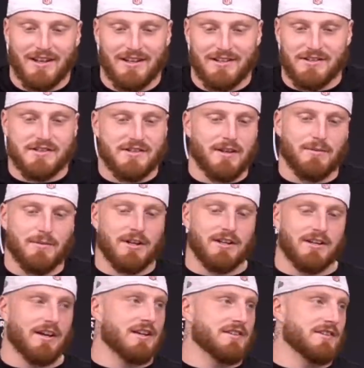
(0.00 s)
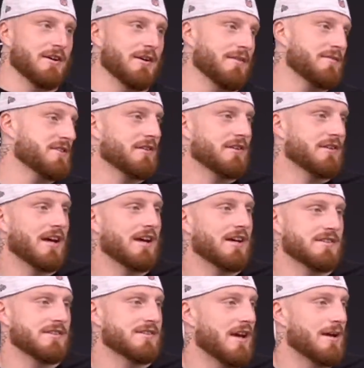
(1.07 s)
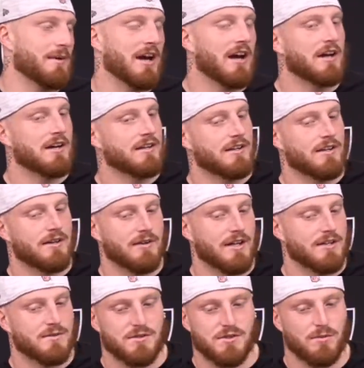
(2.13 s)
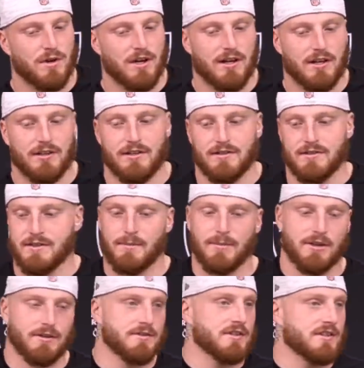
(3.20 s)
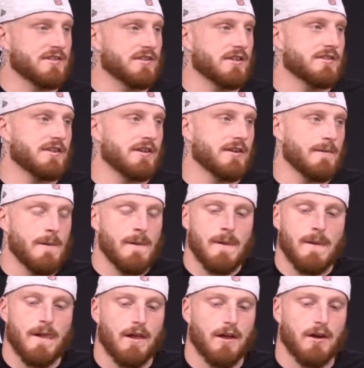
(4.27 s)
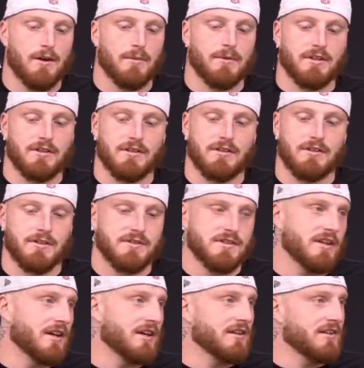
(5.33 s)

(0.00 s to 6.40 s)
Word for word: and just seeing what he does, you know, every single day he's the same guy, you know, and that's what you want, you know, somebody who's consistent, um, and you see